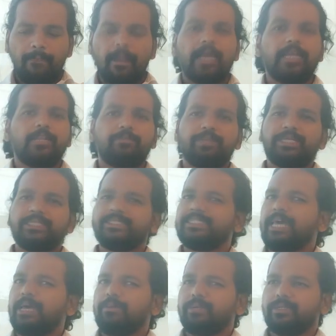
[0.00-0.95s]
I replaced
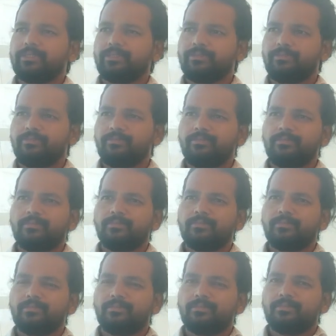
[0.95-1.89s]
this habit.
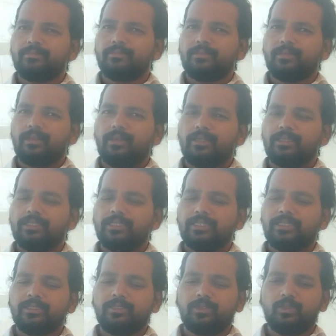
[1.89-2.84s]

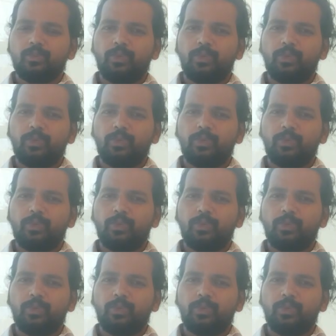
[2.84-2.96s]
Instead